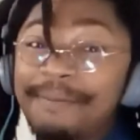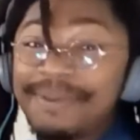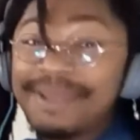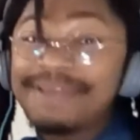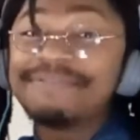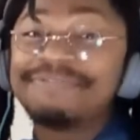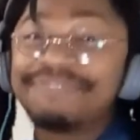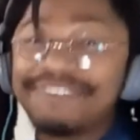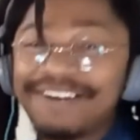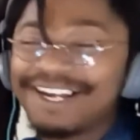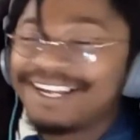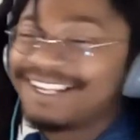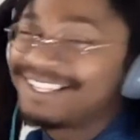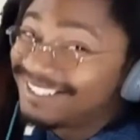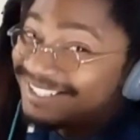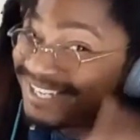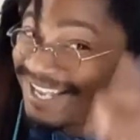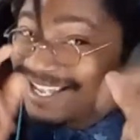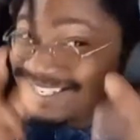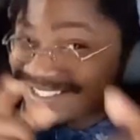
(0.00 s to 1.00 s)
be fine.
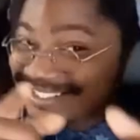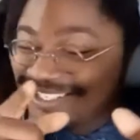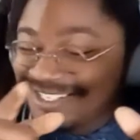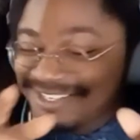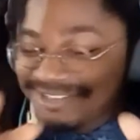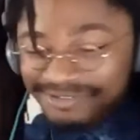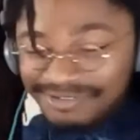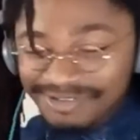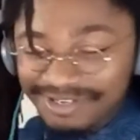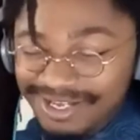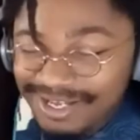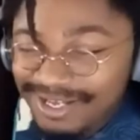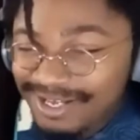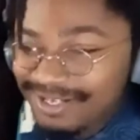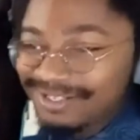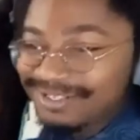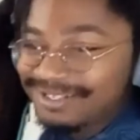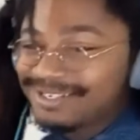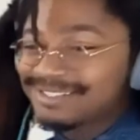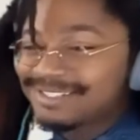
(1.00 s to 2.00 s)
That's you.
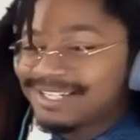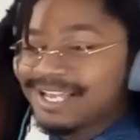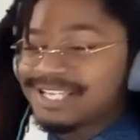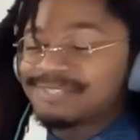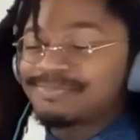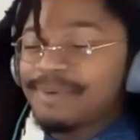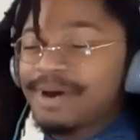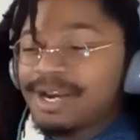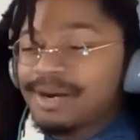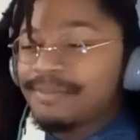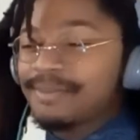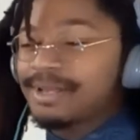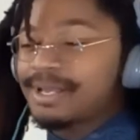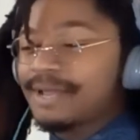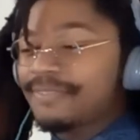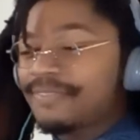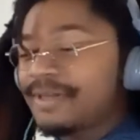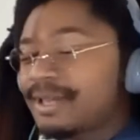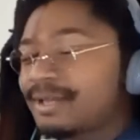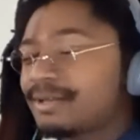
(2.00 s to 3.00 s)
Because, like, Spider-Man,
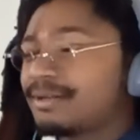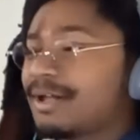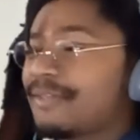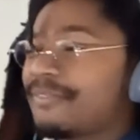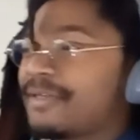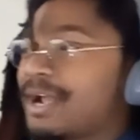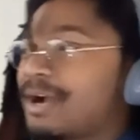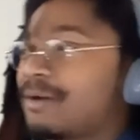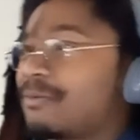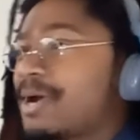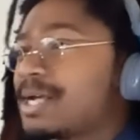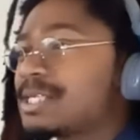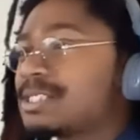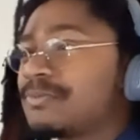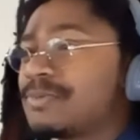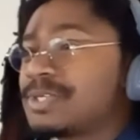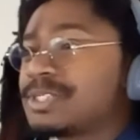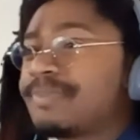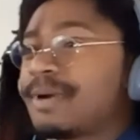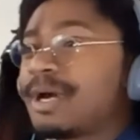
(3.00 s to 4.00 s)
I think I read
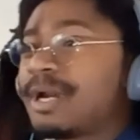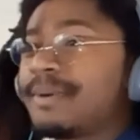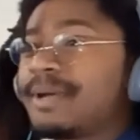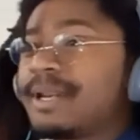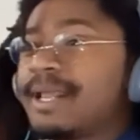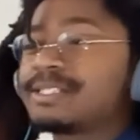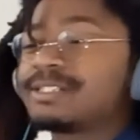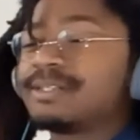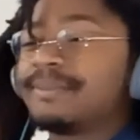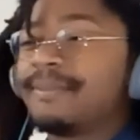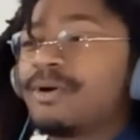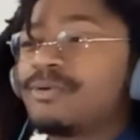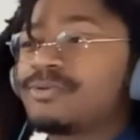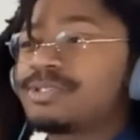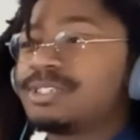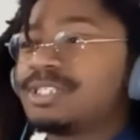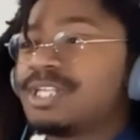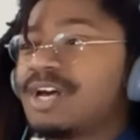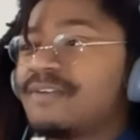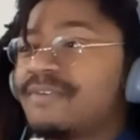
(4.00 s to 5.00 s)
somewhere Spider-Man has the
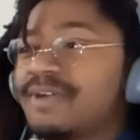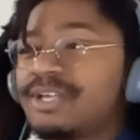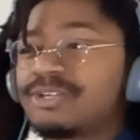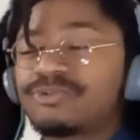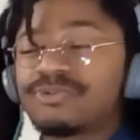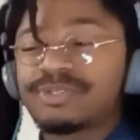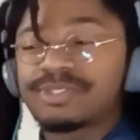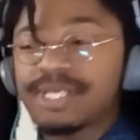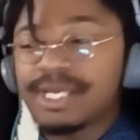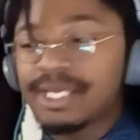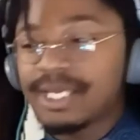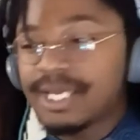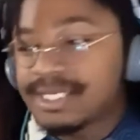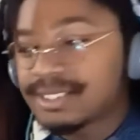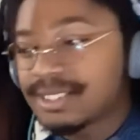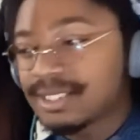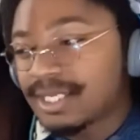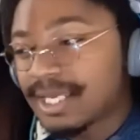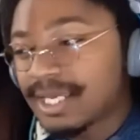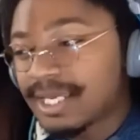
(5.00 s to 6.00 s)
most love interest, I
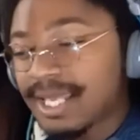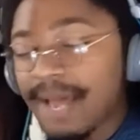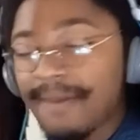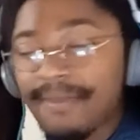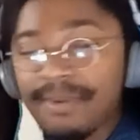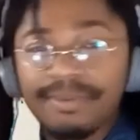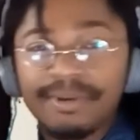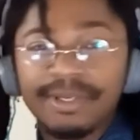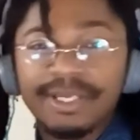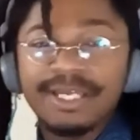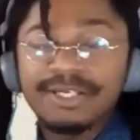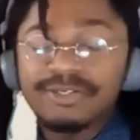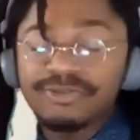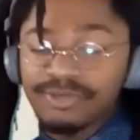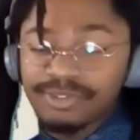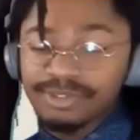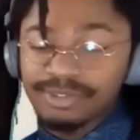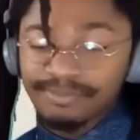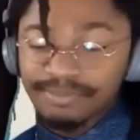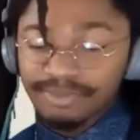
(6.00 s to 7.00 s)
guess, in, like, comic book
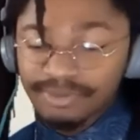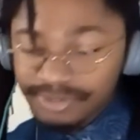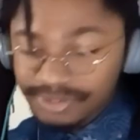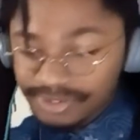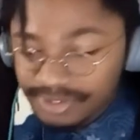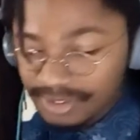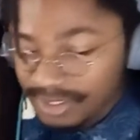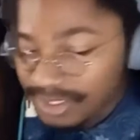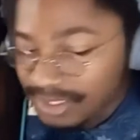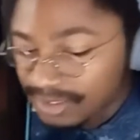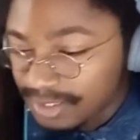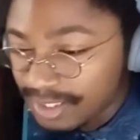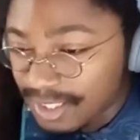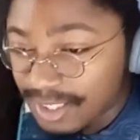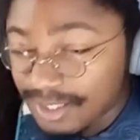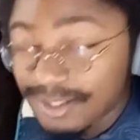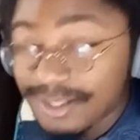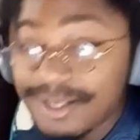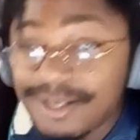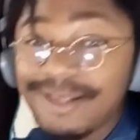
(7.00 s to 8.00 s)
history or some bullshit like
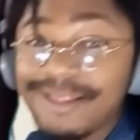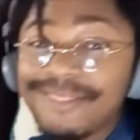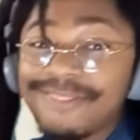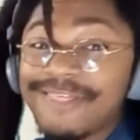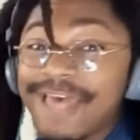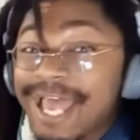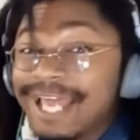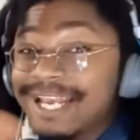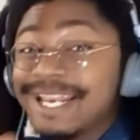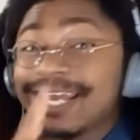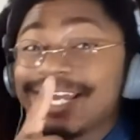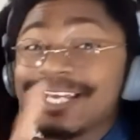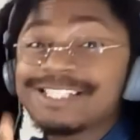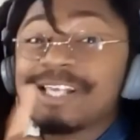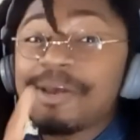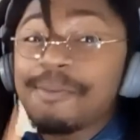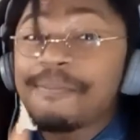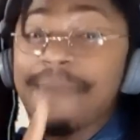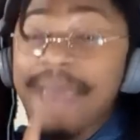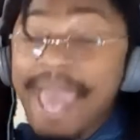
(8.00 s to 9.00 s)
that. That nigga's
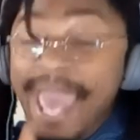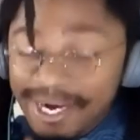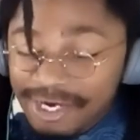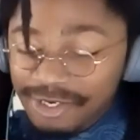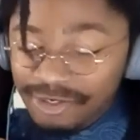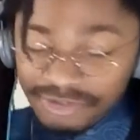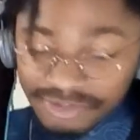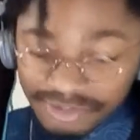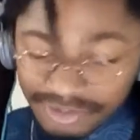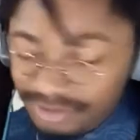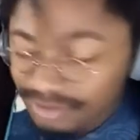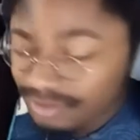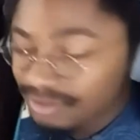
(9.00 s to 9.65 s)
a macker.